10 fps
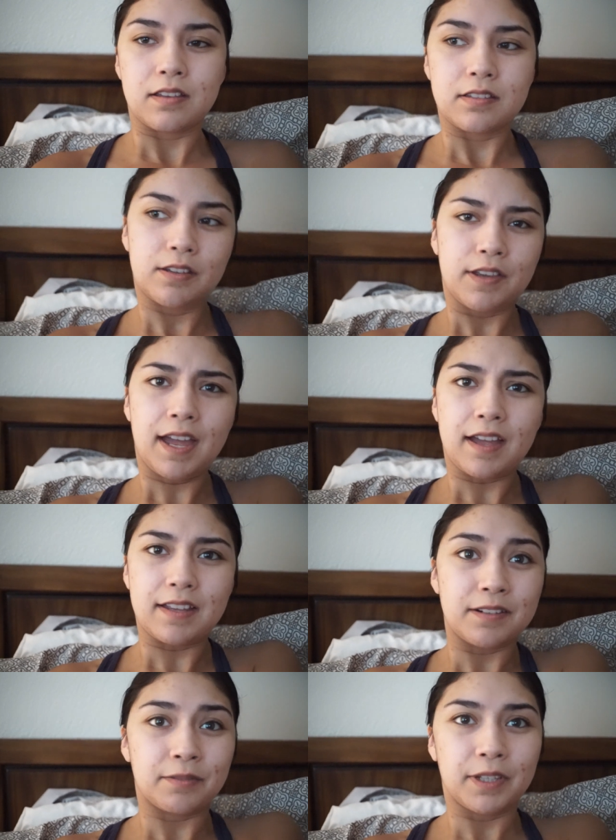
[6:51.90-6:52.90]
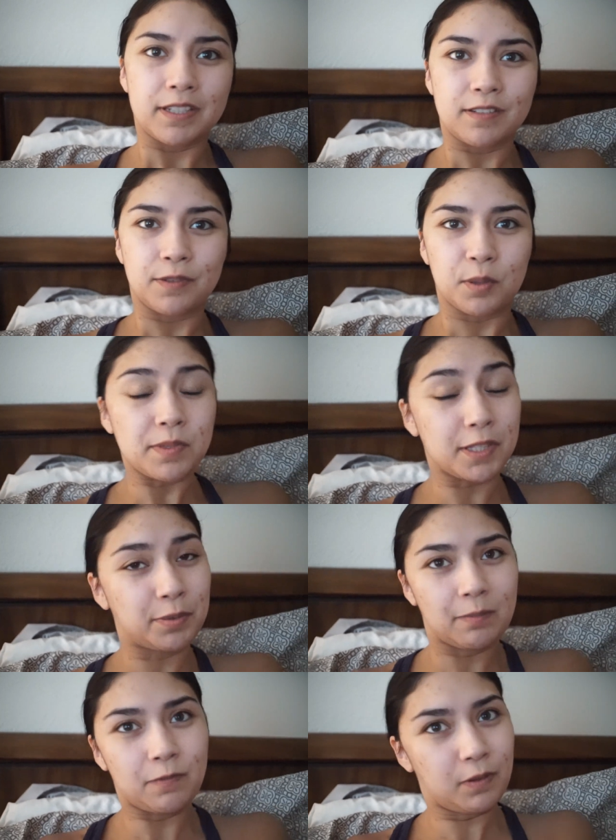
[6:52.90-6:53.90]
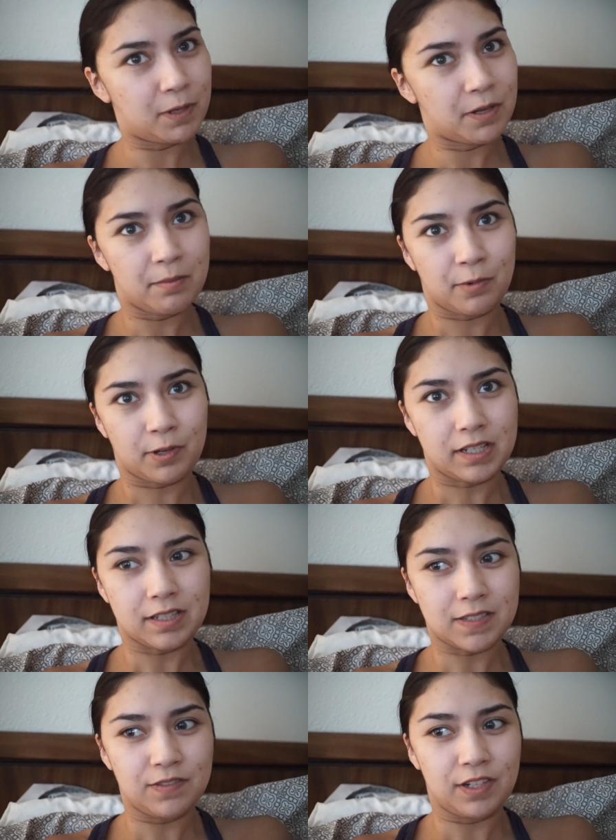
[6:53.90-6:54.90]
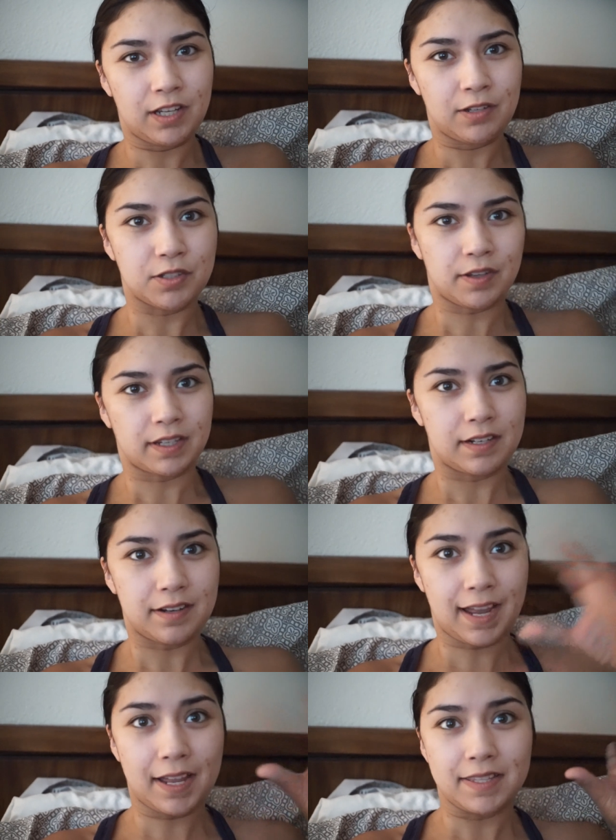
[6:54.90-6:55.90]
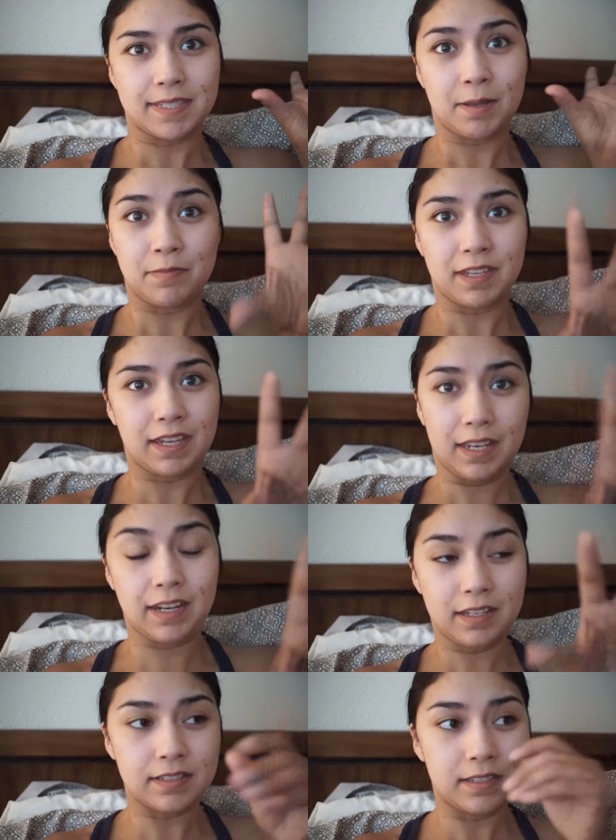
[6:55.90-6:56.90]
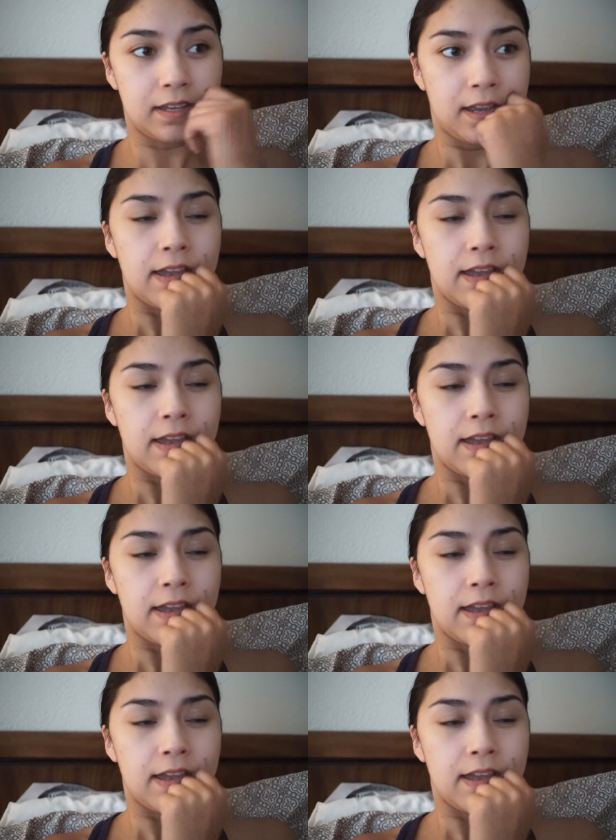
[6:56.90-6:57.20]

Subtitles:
So yeah, I didn't really get to film. That's why I'm filming in the morning this video, so I can add something in it.